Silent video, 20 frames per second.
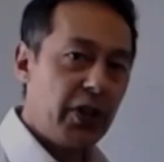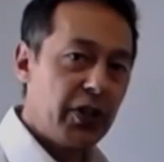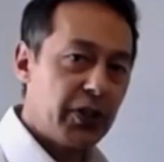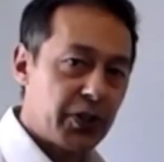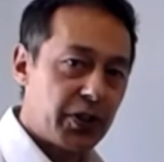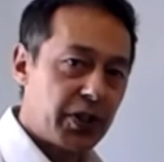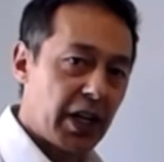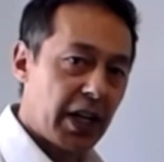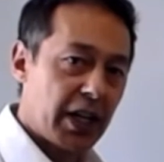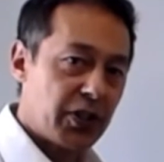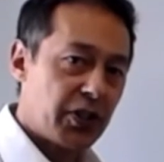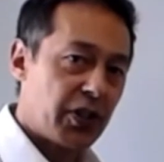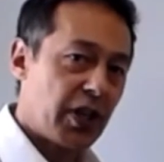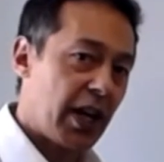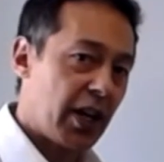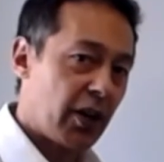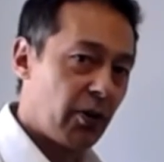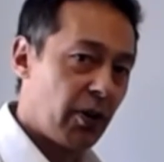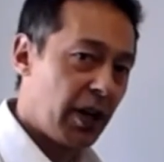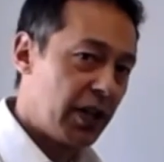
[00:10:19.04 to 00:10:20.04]

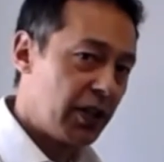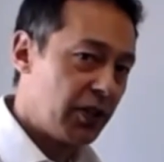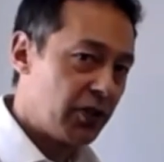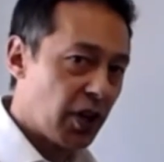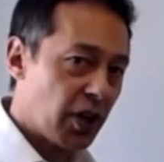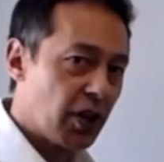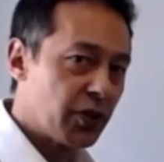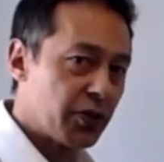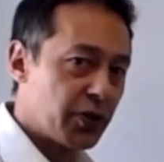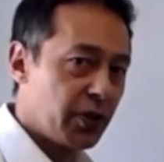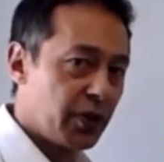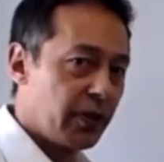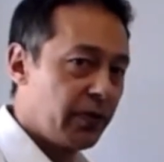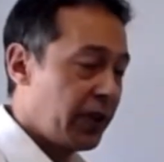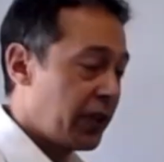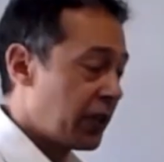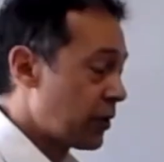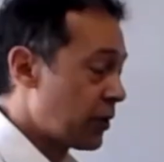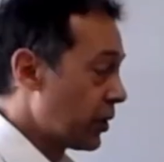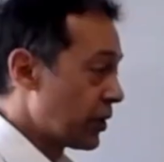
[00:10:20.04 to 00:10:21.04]
disaccharide is also of
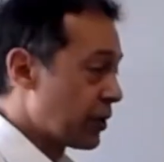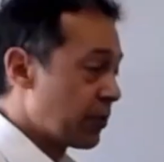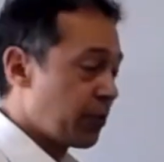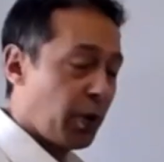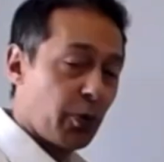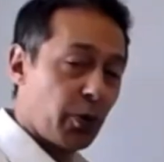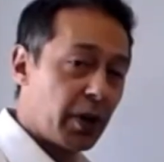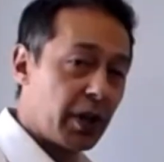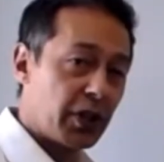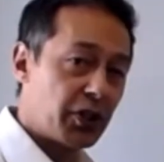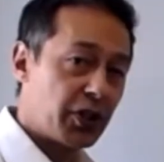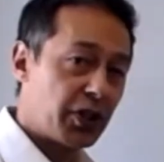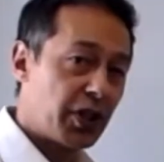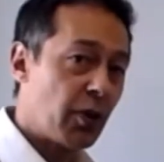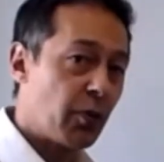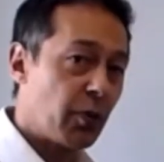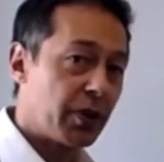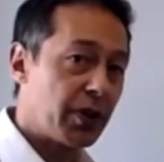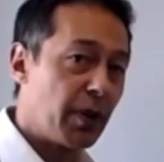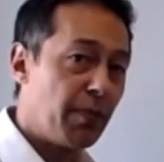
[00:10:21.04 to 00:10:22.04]
interest, but we're going to start
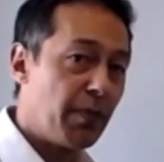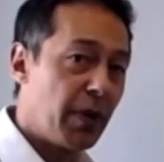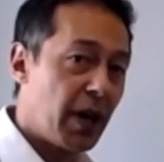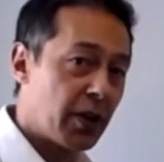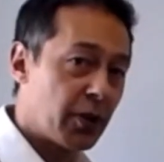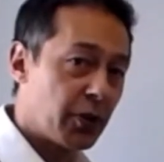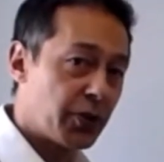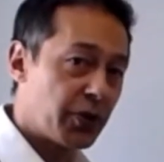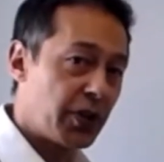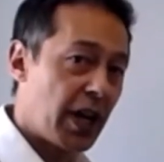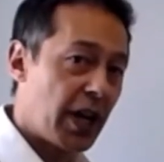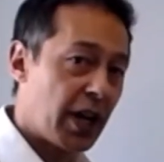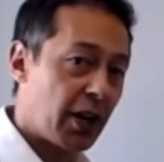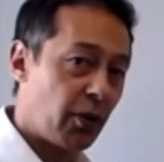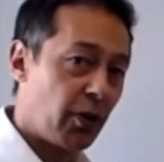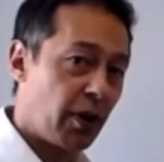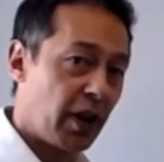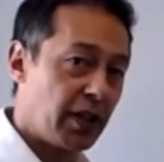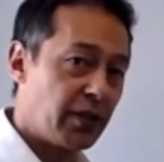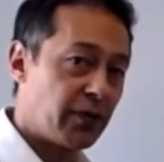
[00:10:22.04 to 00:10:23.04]
with the
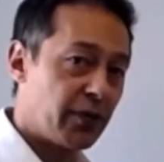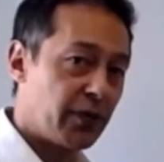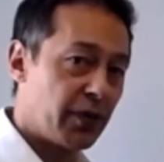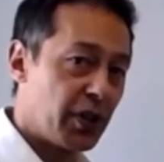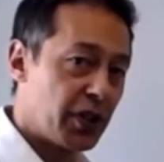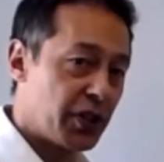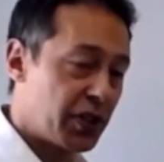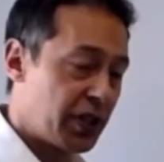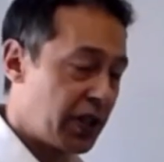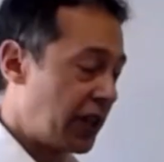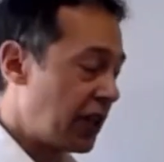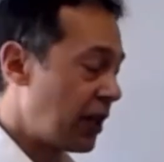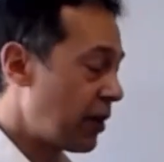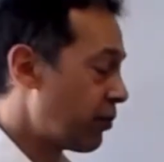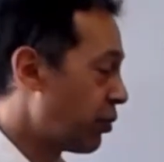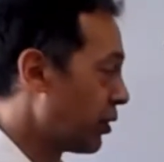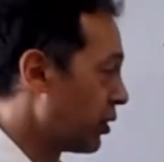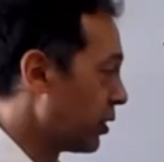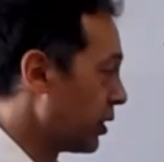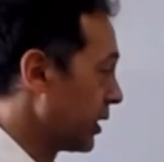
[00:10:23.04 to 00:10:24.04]
monosaccharides first and then
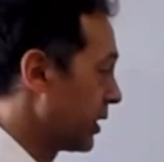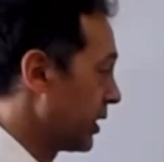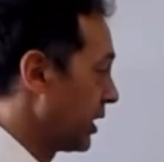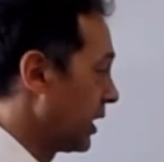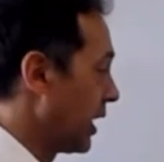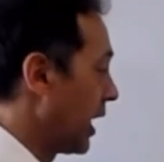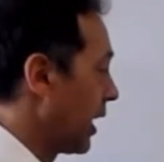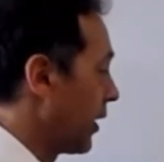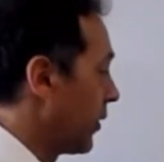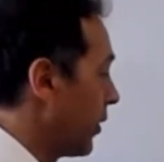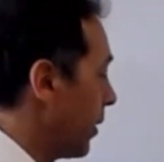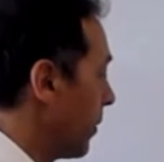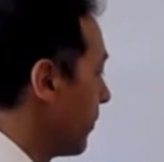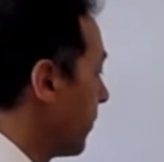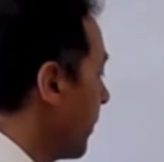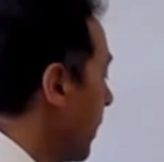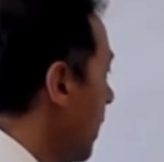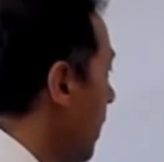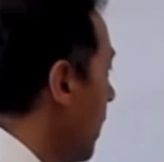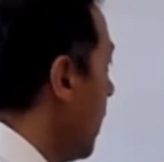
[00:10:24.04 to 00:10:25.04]
pull it together.
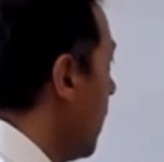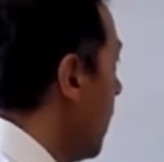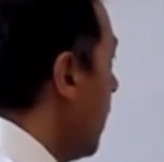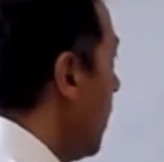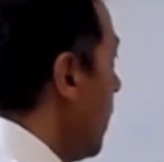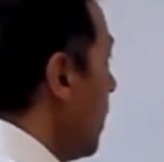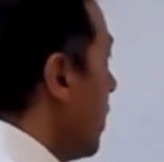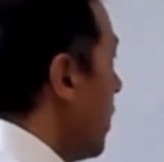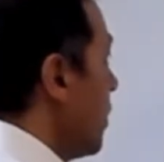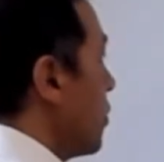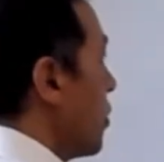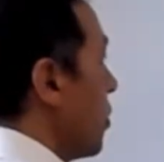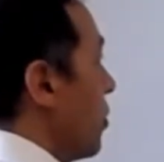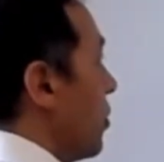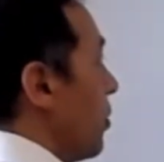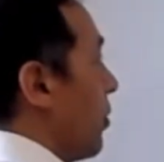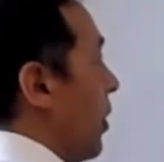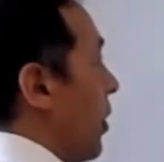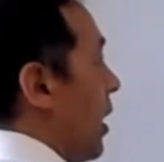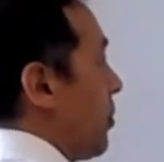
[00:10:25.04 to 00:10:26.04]
So
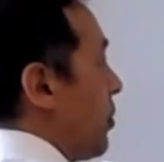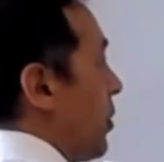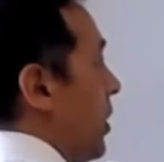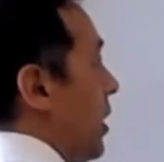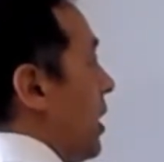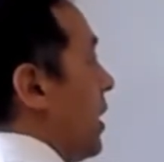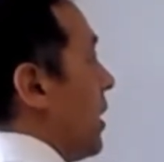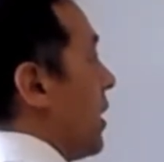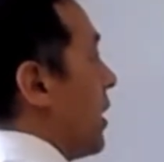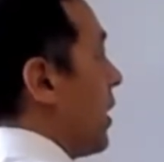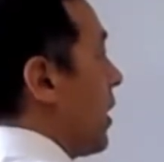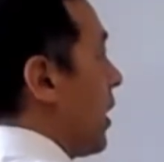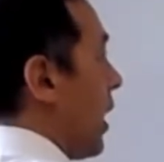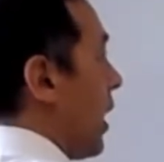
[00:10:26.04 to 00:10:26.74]
up here I